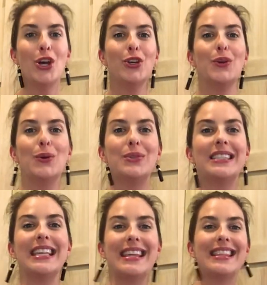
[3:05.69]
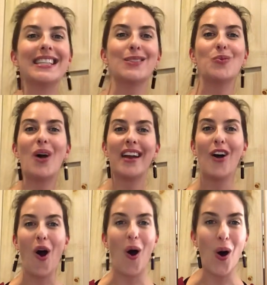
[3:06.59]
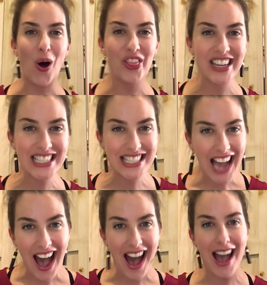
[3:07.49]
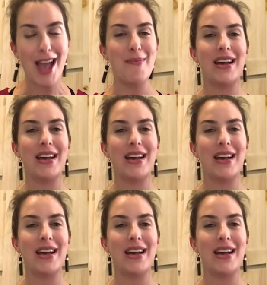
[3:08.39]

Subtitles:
You see this one all the time,